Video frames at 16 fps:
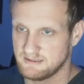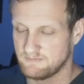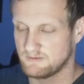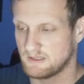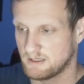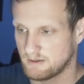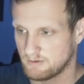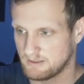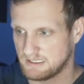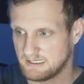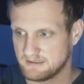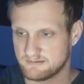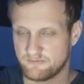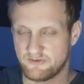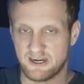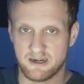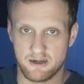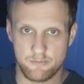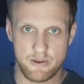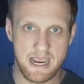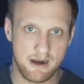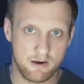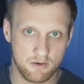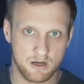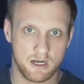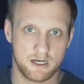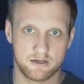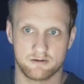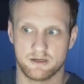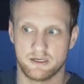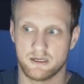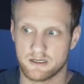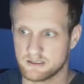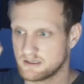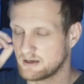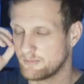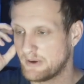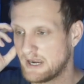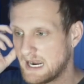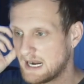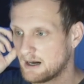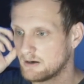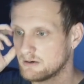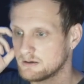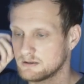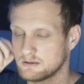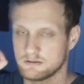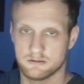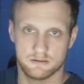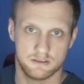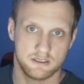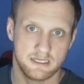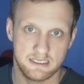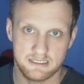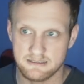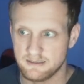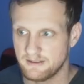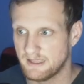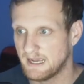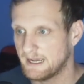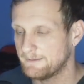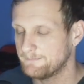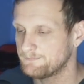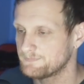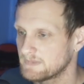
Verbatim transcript: even though it is very power hungry on KawPow, look into that.